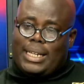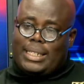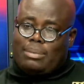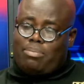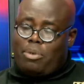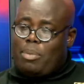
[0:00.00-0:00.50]

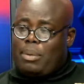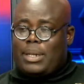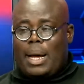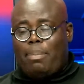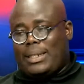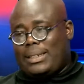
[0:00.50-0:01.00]
is probably
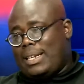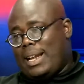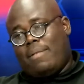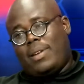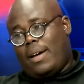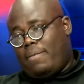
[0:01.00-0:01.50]
that person
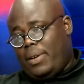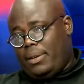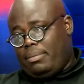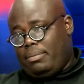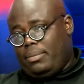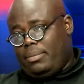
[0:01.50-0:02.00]
have nothing.